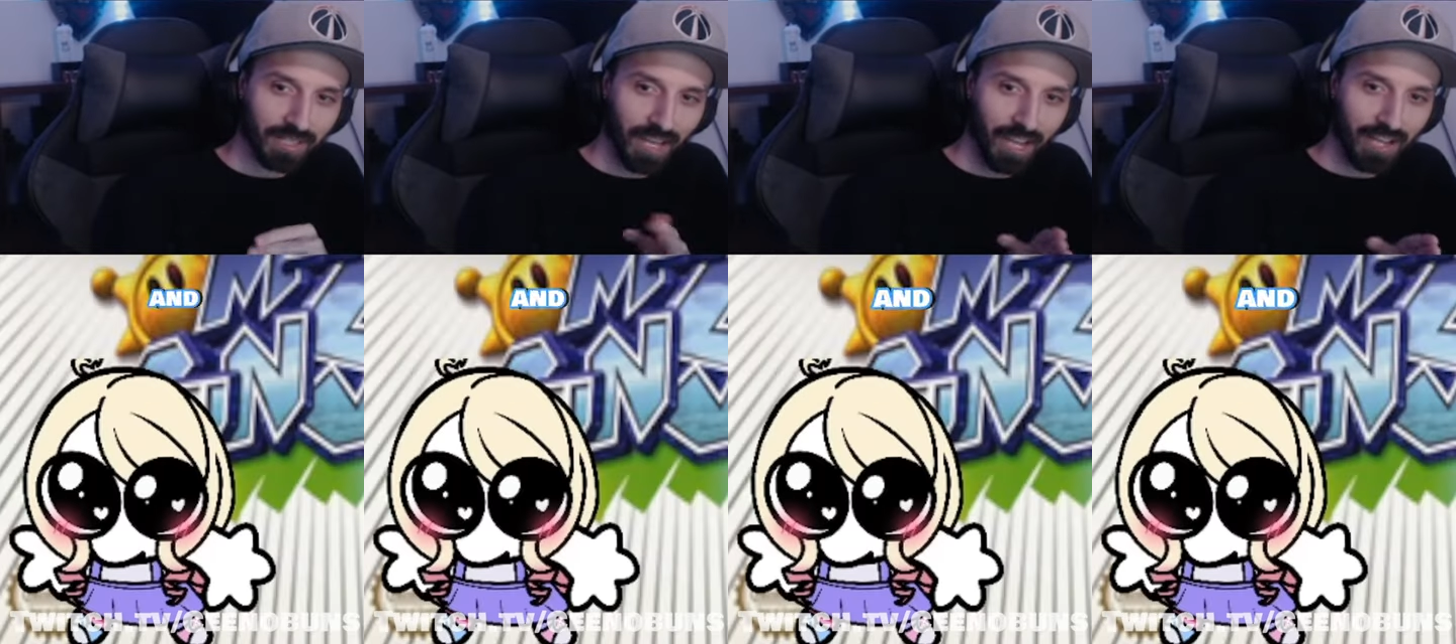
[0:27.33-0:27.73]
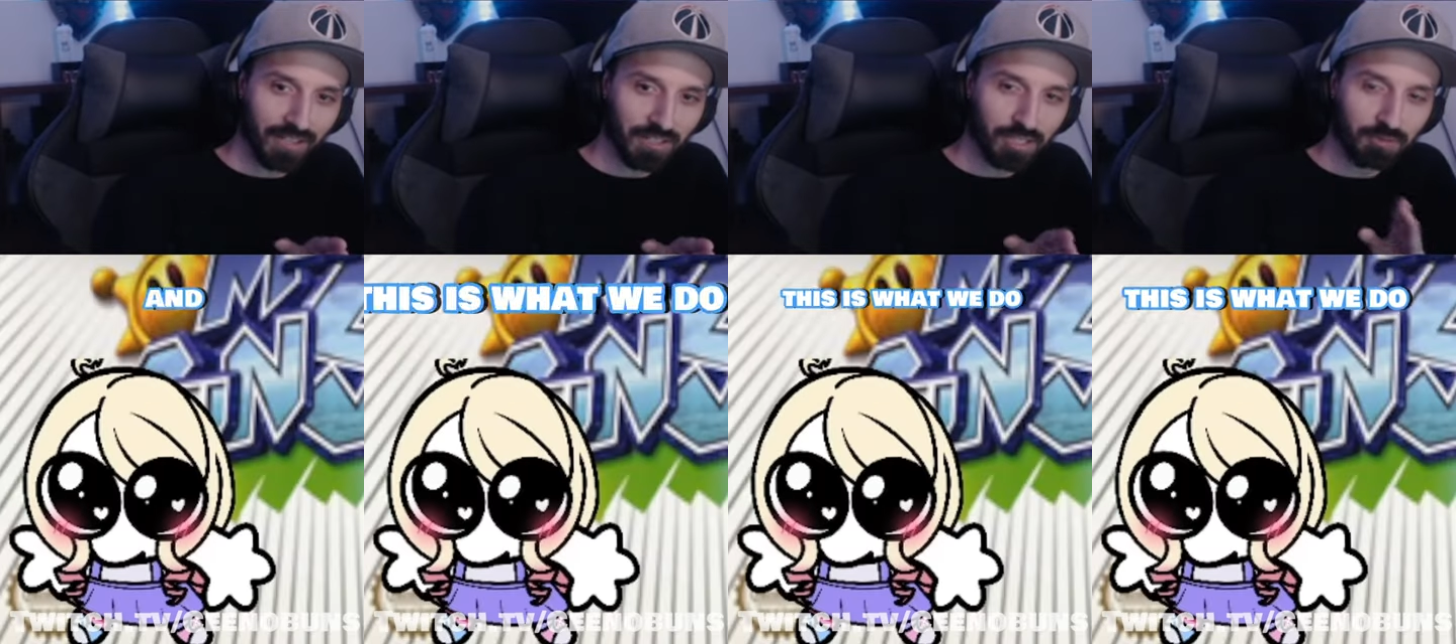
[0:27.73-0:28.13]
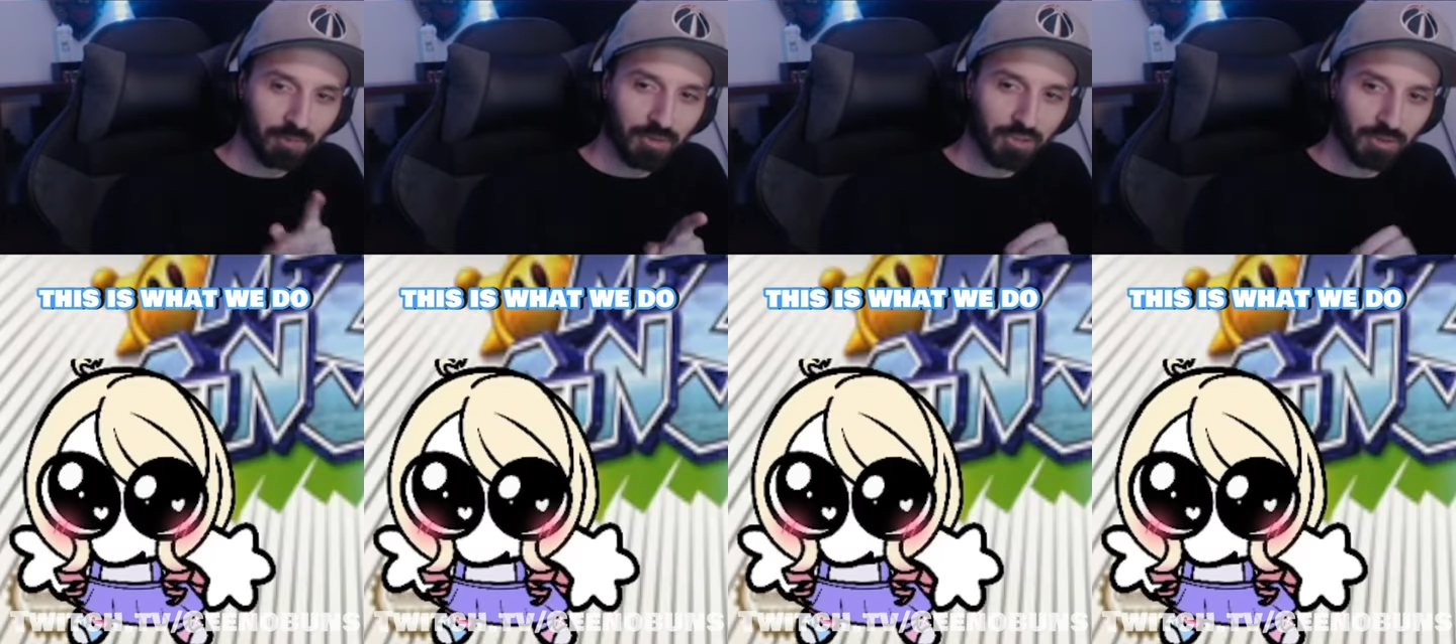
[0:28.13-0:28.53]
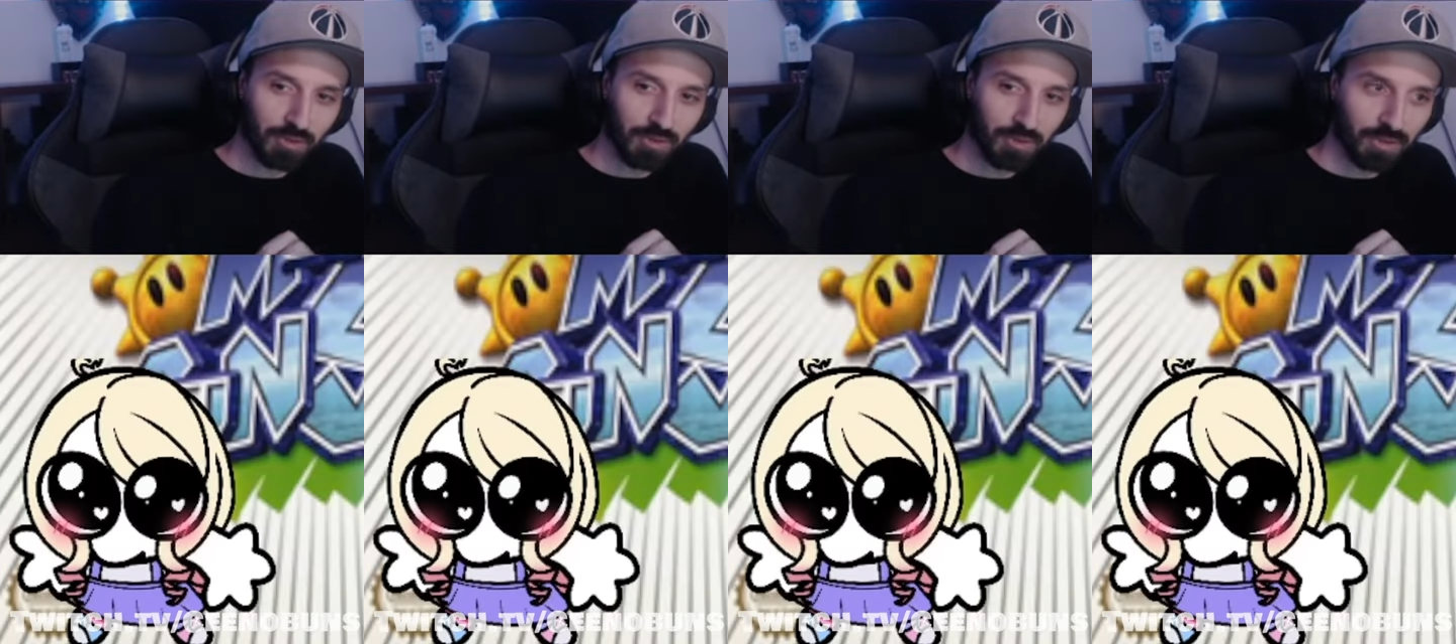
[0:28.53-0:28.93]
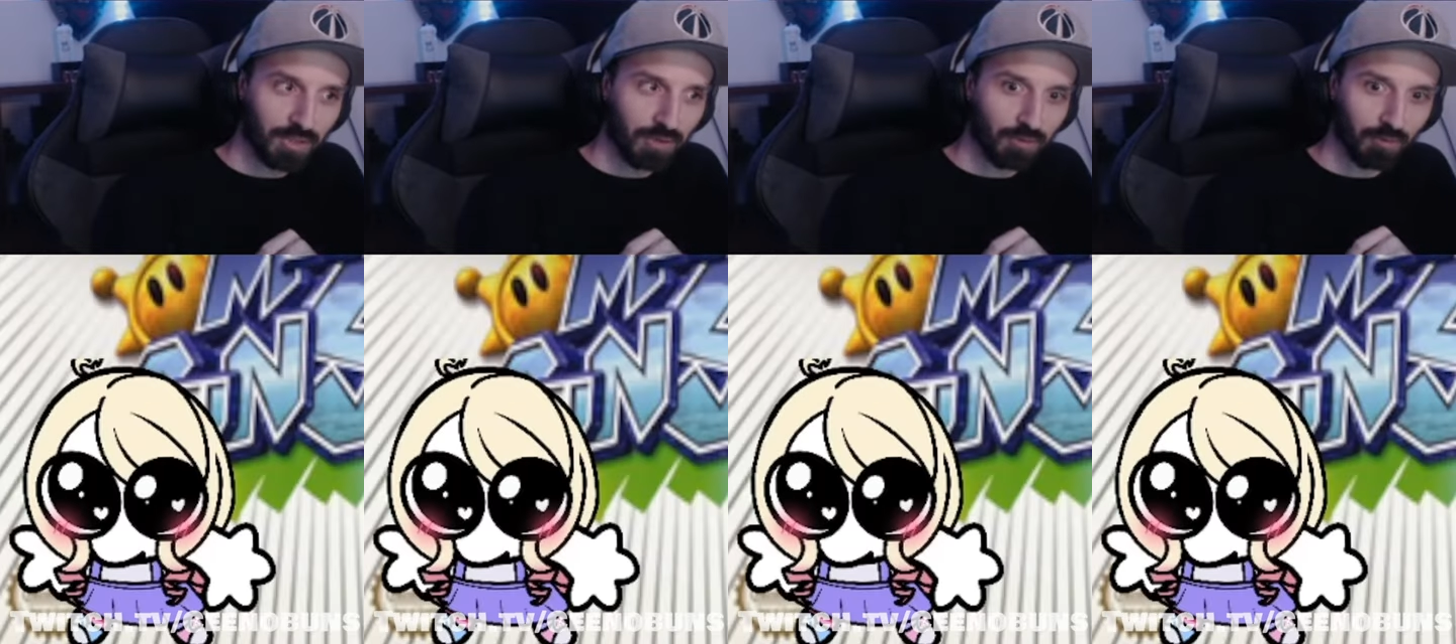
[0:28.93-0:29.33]
And this is what we do
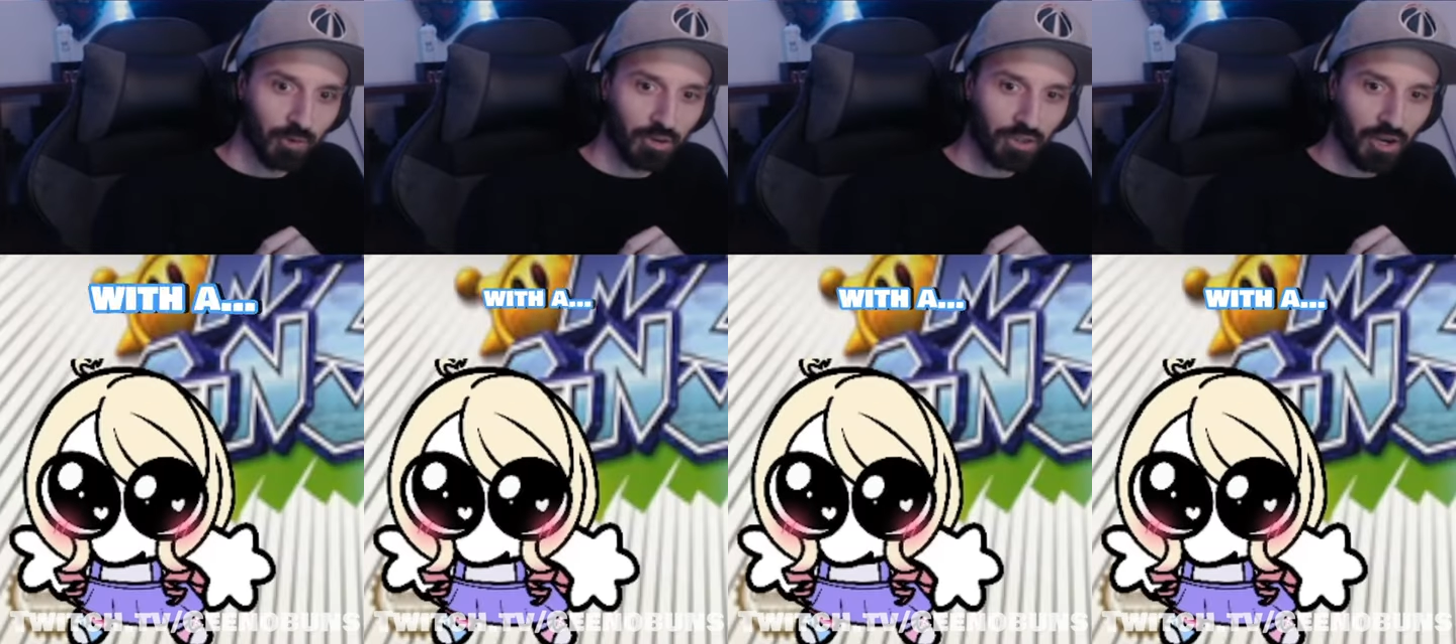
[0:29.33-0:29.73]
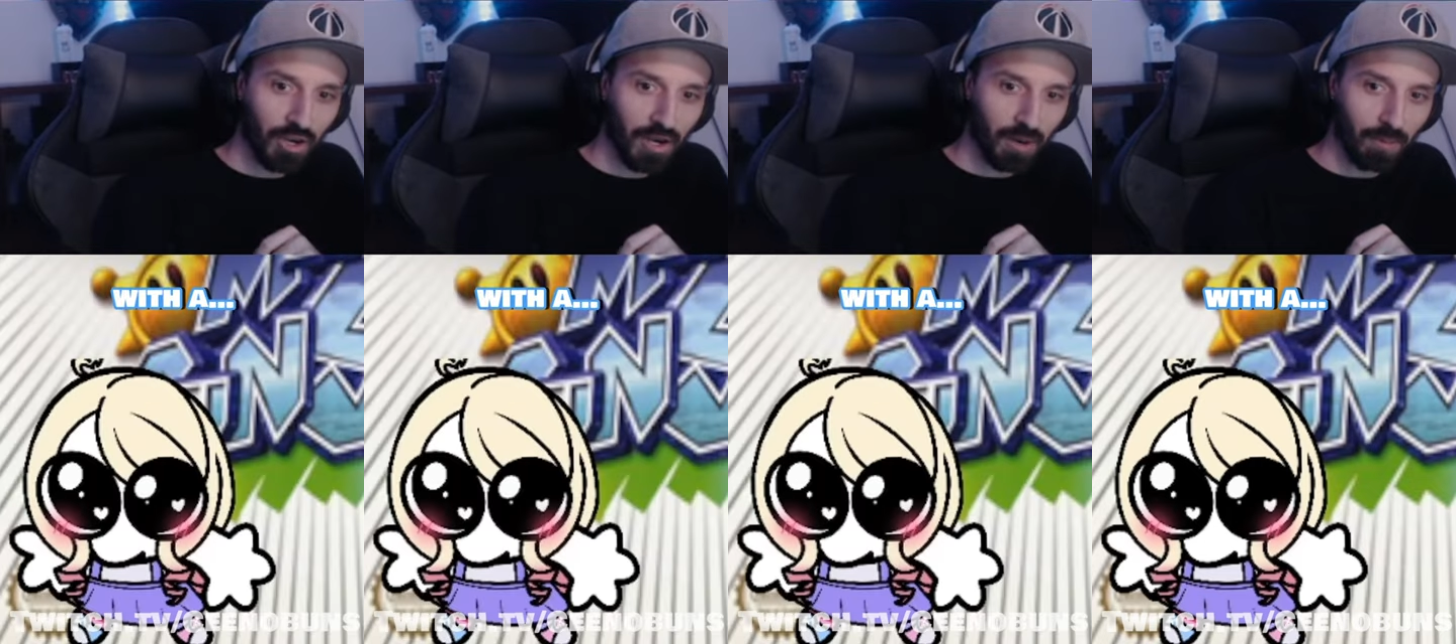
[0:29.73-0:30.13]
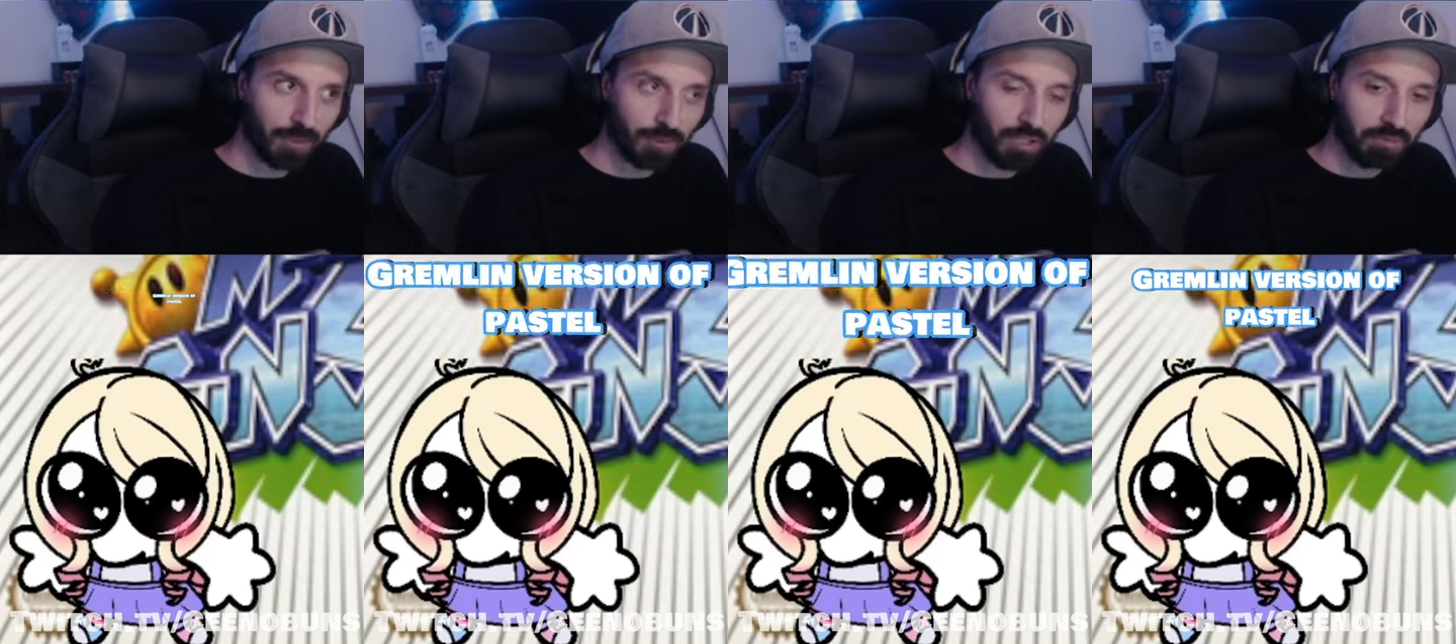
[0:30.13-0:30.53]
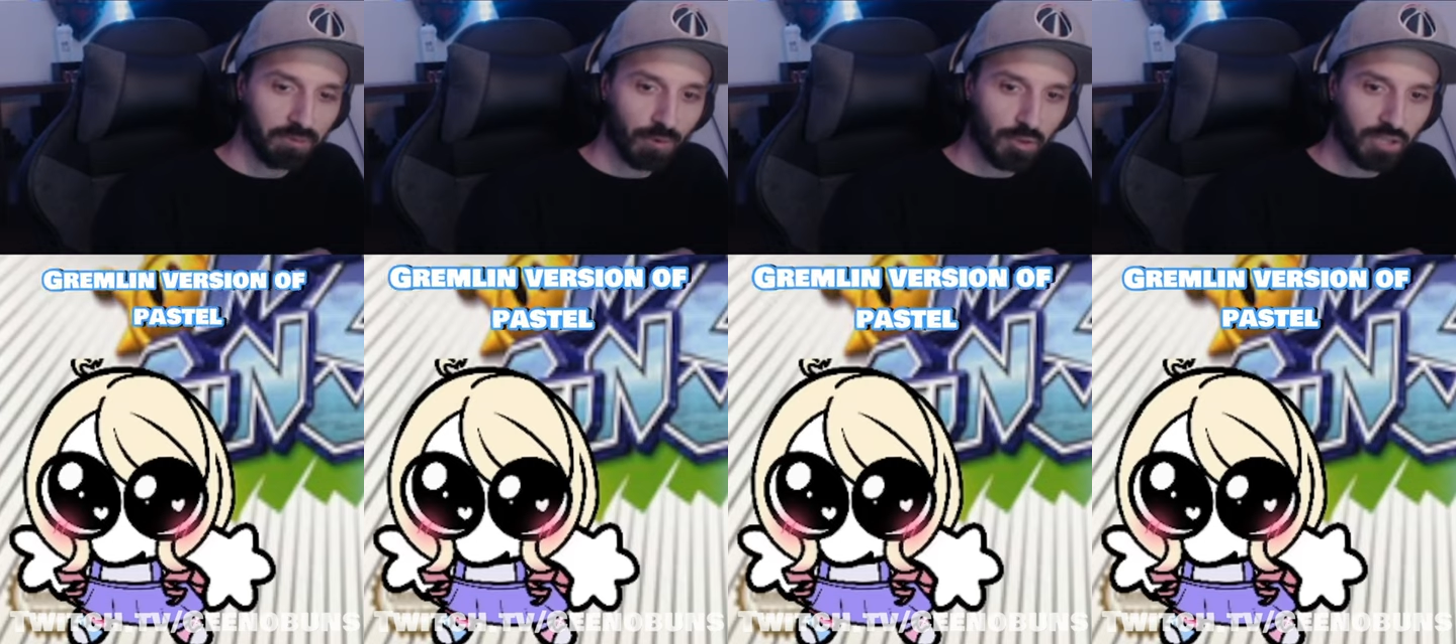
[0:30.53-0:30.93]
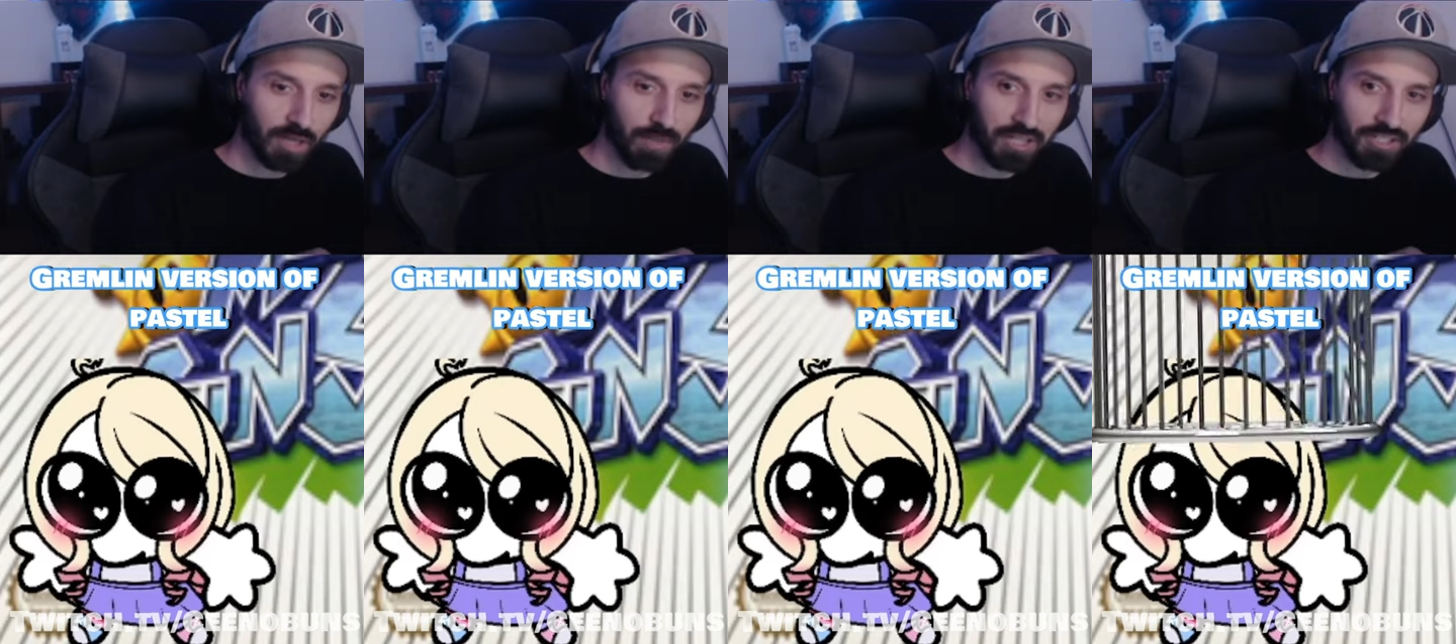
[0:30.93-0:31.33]
with a gremlin version
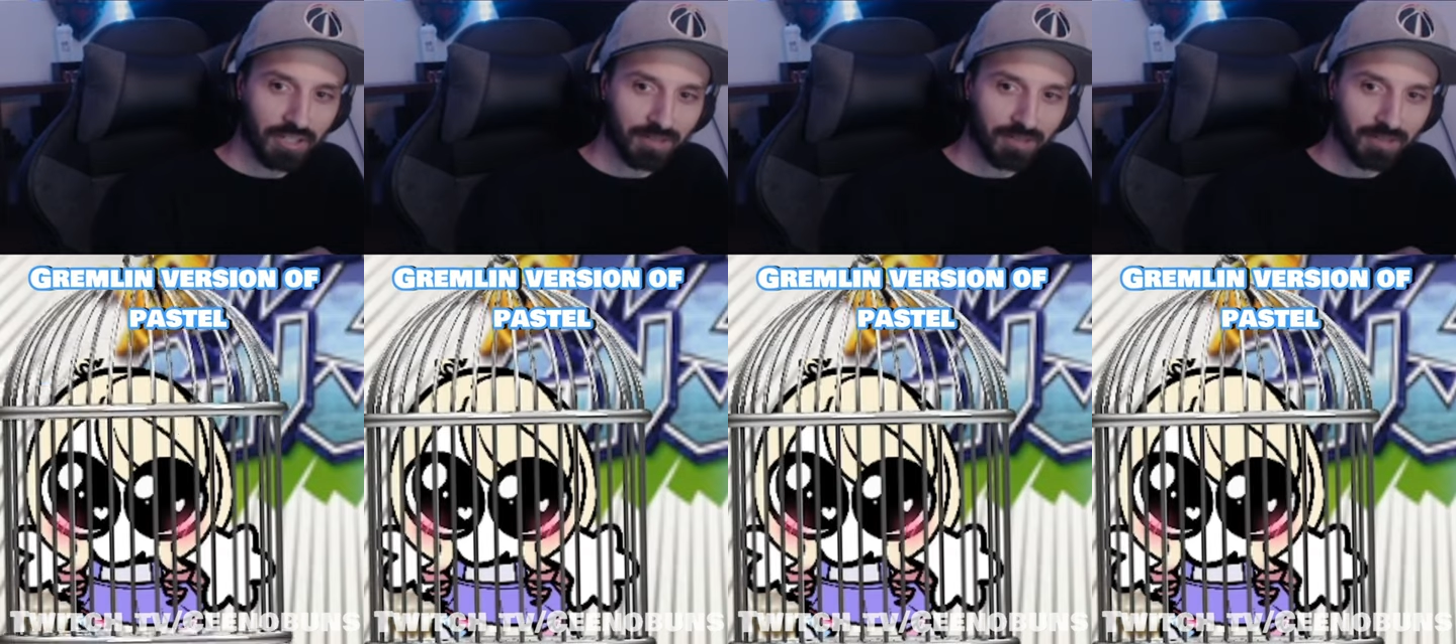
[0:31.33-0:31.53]
of Pastel.